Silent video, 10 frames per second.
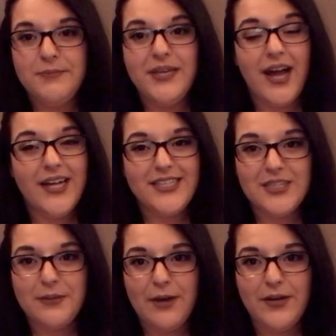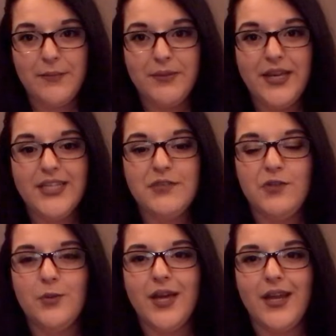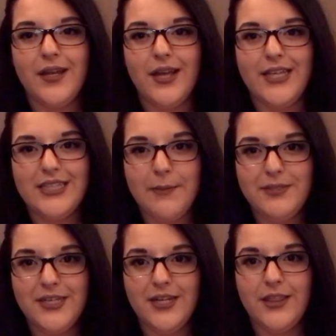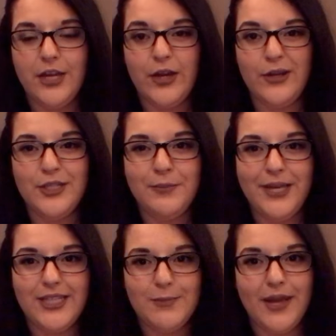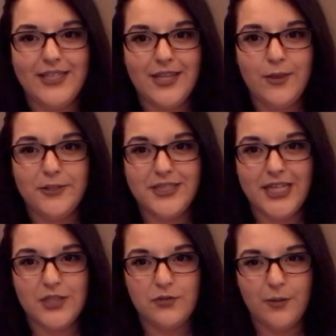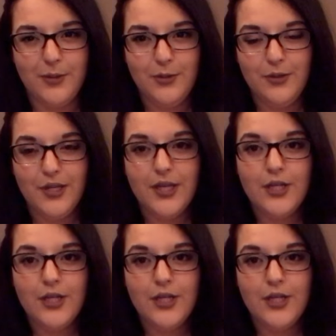Be honest about it, because if you get accepted, they're going to be expecting those things from you.